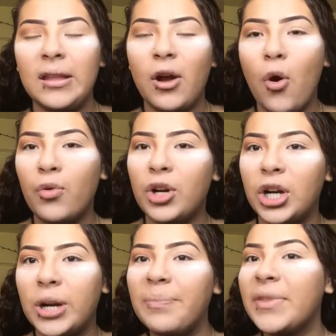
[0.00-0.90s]
the
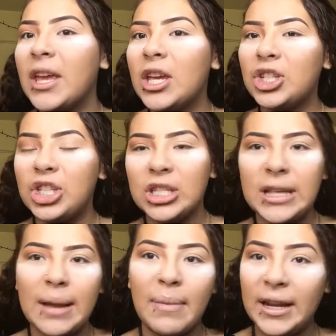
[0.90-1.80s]
owner, she's
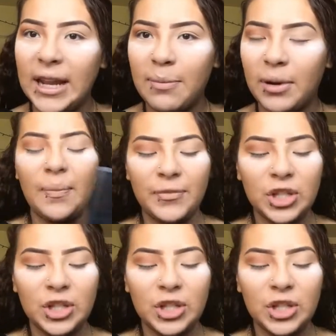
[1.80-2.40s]
like my neighbor.